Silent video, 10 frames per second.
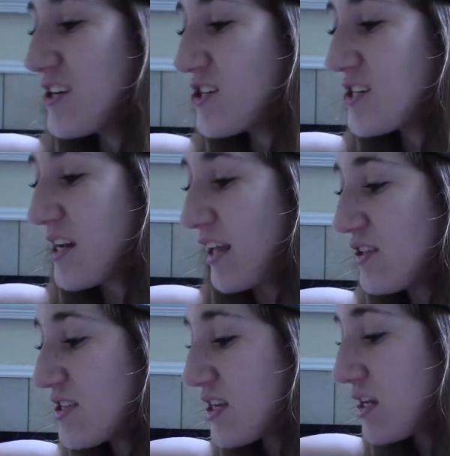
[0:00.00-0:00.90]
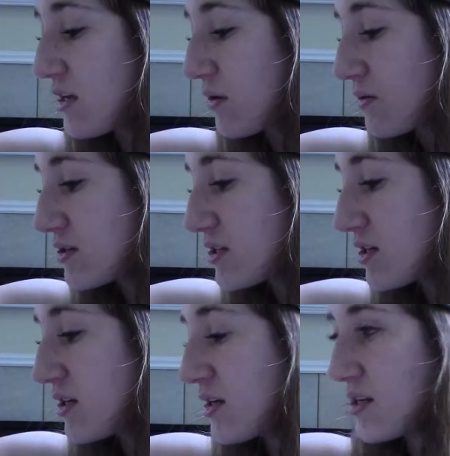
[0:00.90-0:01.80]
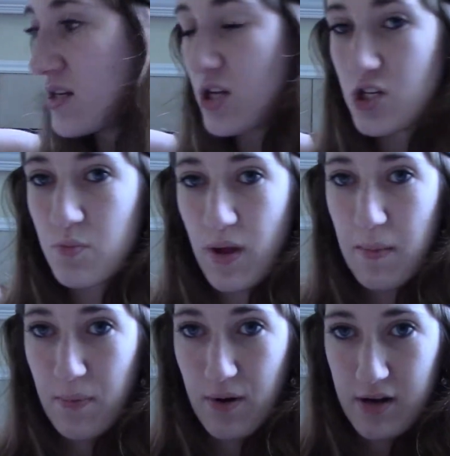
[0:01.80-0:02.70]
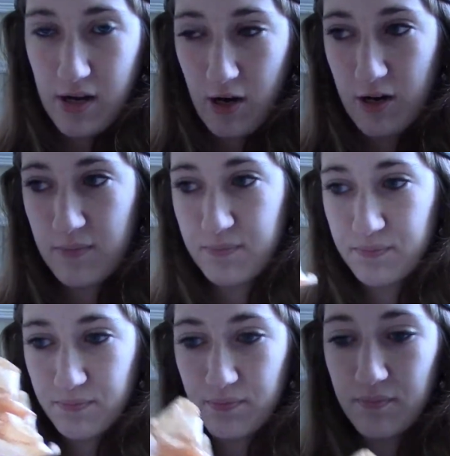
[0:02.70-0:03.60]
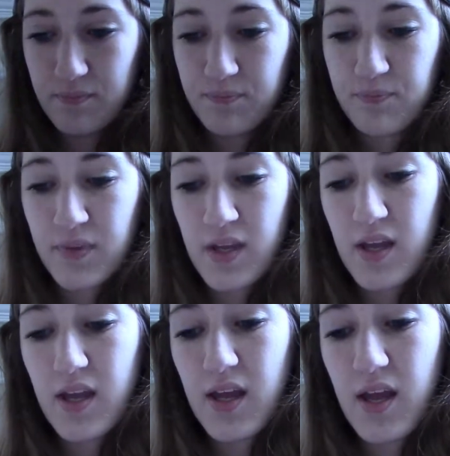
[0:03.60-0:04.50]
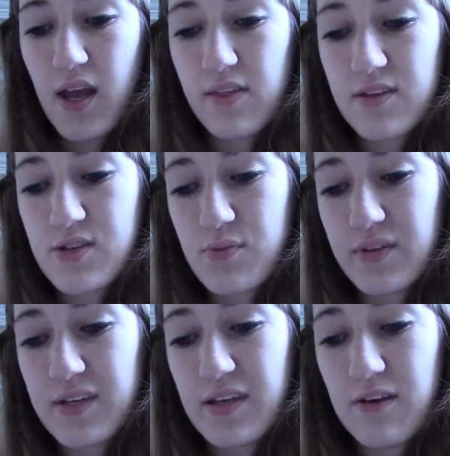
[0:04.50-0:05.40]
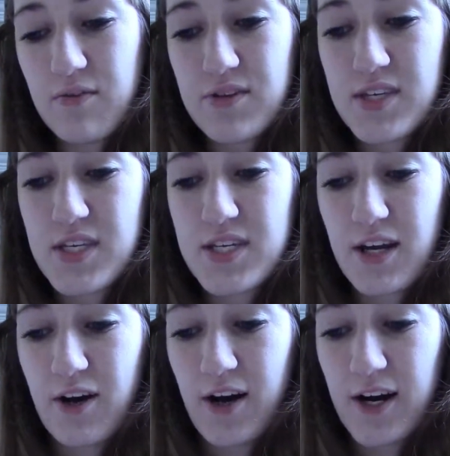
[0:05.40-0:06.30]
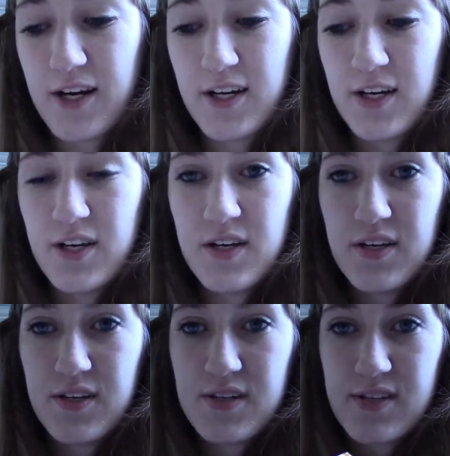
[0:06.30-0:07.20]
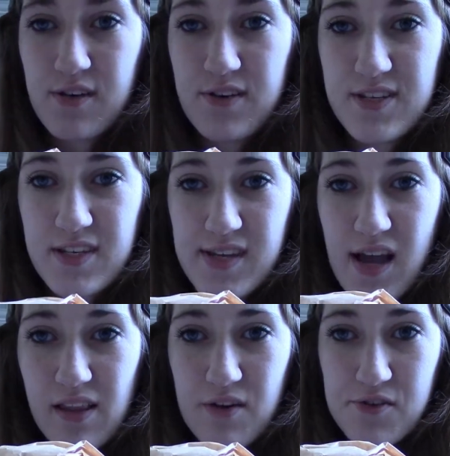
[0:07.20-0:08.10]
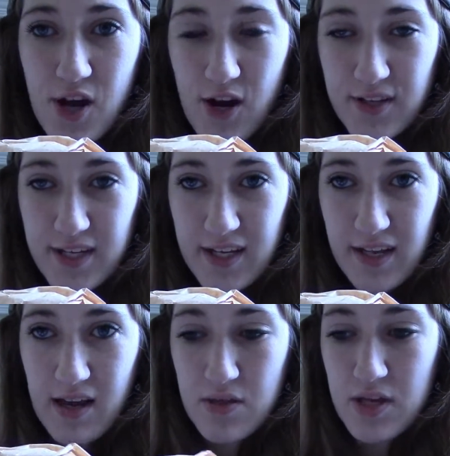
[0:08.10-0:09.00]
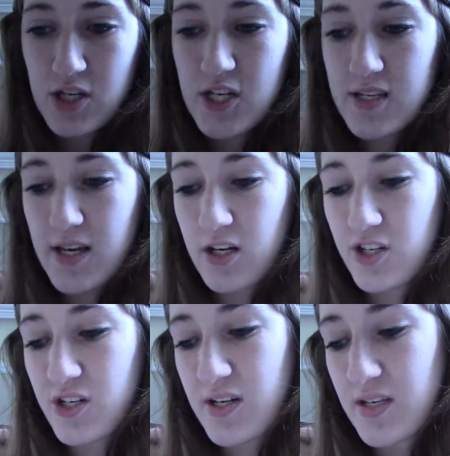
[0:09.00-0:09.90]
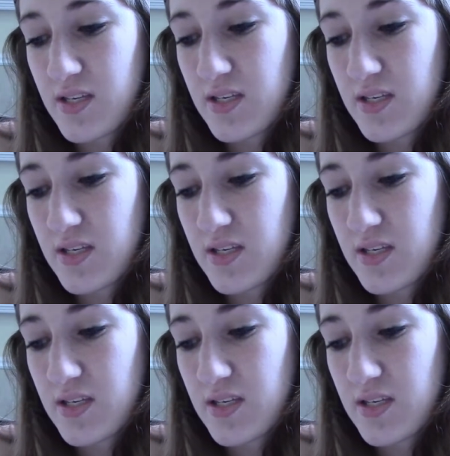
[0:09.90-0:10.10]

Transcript: She's got this cute tissue paper in here, and this really cute sticker. So it says, "Hello, darling," and I think she's selling